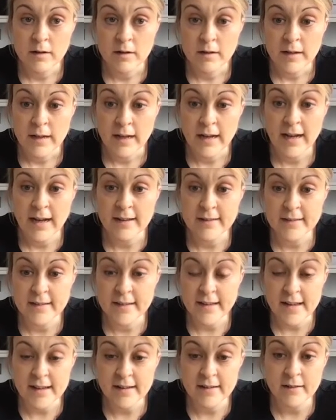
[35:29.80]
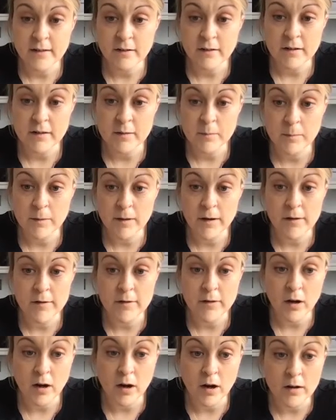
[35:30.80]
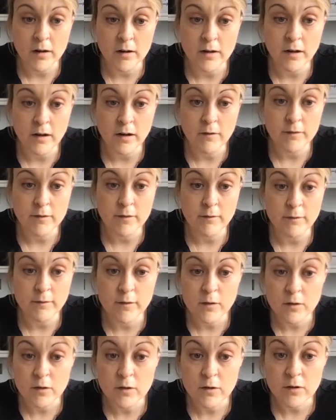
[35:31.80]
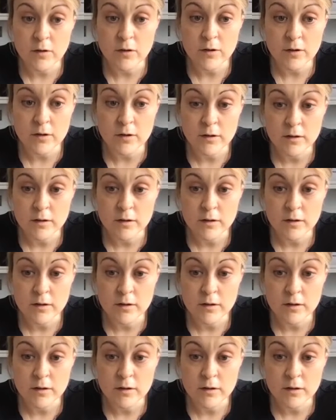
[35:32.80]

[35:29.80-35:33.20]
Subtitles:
That's it. So explode on and off the floor.